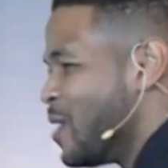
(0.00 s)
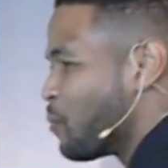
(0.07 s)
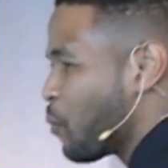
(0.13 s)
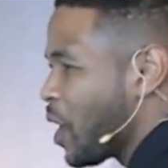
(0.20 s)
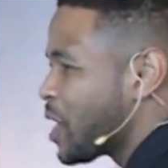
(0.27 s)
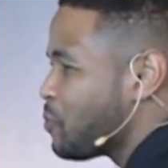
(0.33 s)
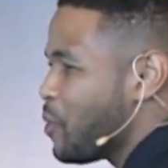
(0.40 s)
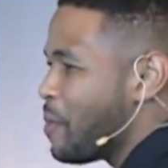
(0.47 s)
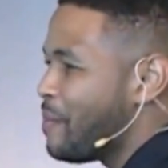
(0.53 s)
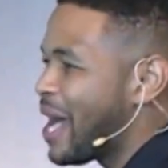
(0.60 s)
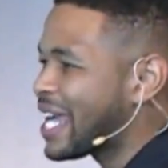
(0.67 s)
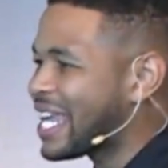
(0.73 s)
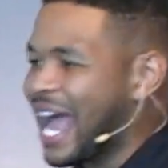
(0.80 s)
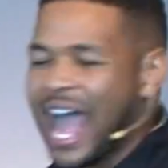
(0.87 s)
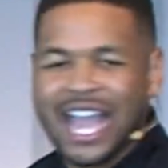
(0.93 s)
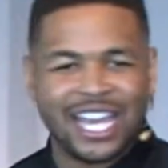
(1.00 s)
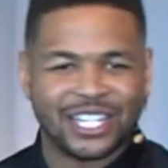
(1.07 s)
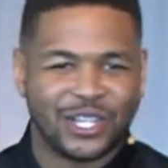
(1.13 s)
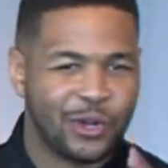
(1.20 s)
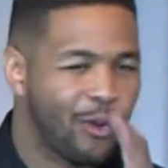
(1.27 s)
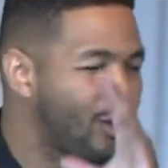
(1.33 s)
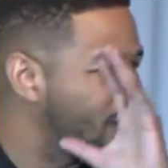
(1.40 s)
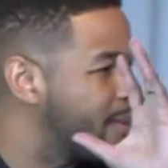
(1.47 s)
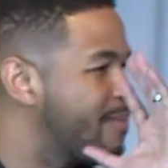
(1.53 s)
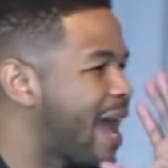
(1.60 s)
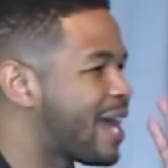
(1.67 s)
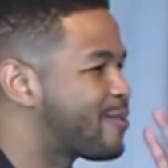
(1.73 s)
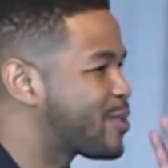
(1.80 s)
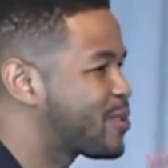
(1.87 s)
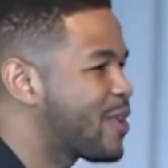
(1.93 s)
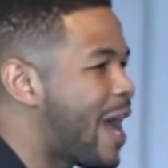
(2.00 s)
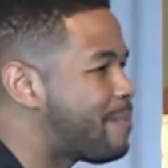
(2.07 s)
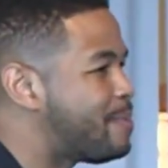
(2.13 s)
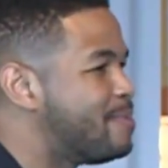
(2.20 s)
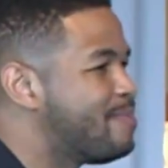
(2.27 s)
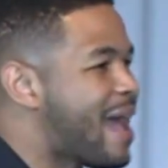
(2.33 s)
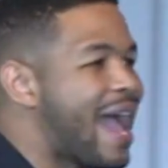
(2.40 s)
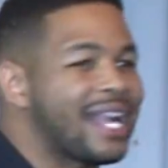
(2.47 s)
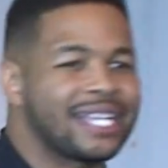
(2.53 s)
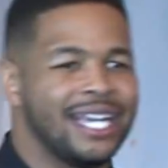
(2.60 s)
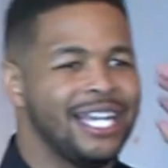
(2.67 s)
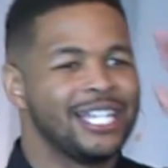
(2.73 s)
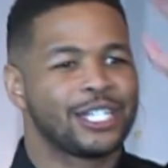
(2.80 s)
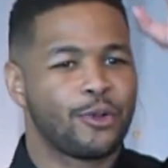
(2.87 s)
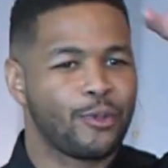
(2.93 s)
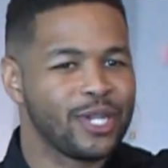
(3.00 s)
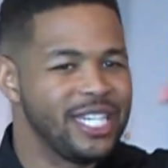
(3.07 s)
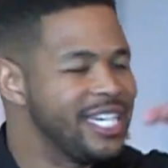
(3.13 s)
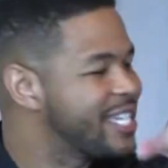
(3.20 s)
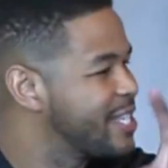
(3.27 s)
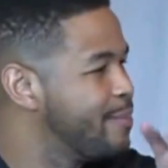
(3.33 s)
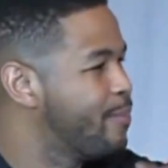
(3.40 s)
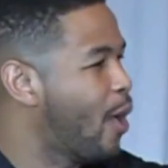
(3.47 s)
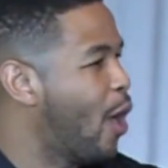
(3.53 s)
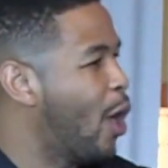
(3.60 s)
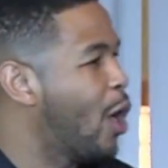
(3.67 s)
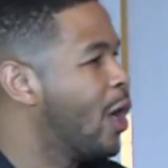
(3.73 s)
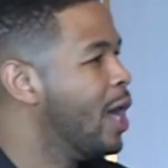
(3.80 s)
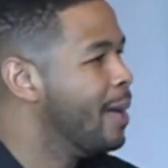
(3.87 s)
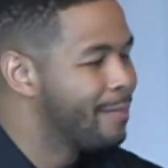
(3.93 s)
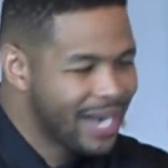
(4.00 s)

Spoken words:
running with my guy as the quarterback was dropping back to release the ball,